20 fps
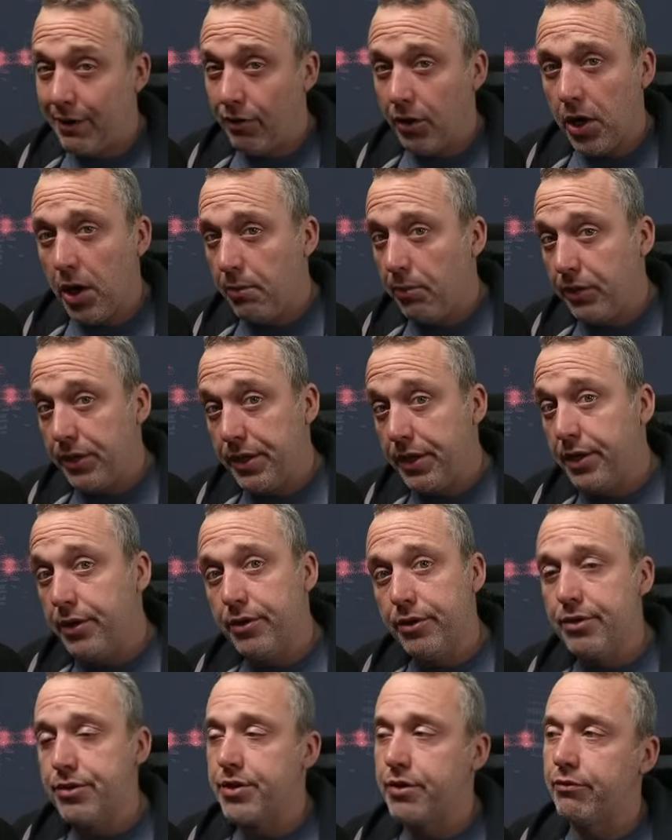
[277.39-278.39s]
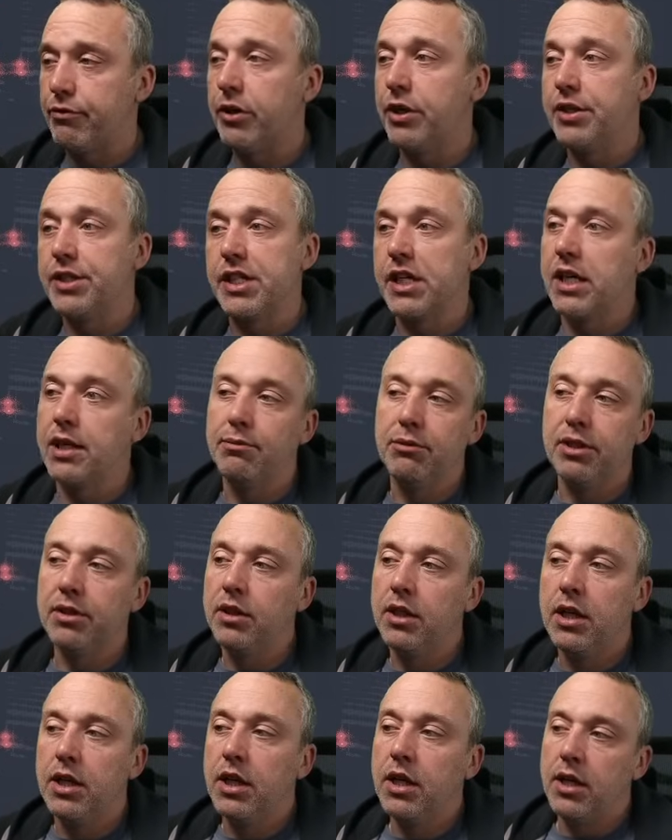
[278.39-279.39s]
a couple years of runtime and
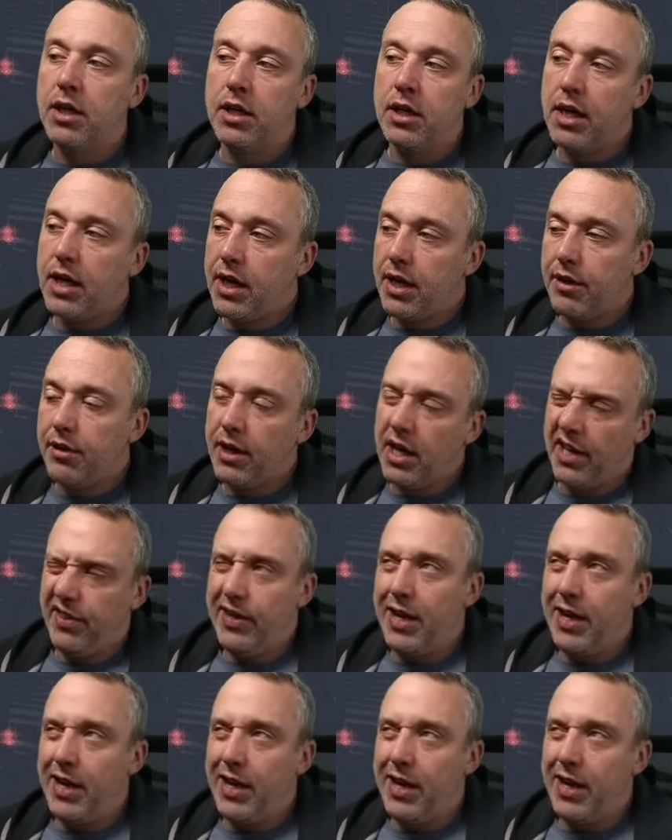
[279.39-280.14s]
uh, at